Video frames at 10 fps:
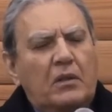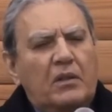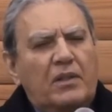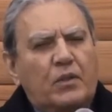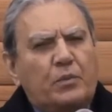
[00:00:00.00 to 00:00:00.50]

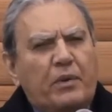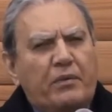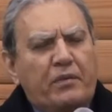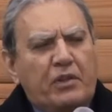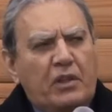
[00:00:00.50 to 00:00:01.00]

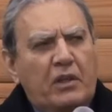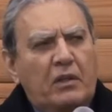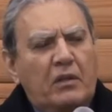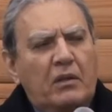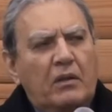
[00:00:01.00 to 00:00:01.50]

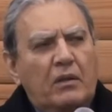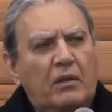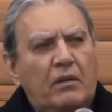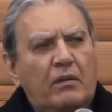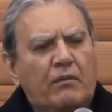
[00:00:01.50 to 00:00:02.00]
supervision
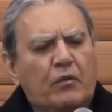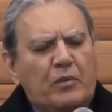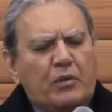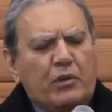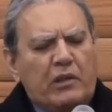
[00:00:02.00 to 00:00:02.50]
from
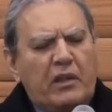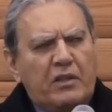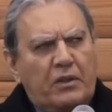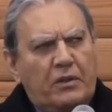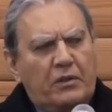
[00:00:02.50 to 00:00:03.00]
Scotland
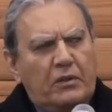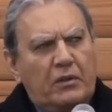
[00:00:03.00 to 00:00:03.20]
Yard.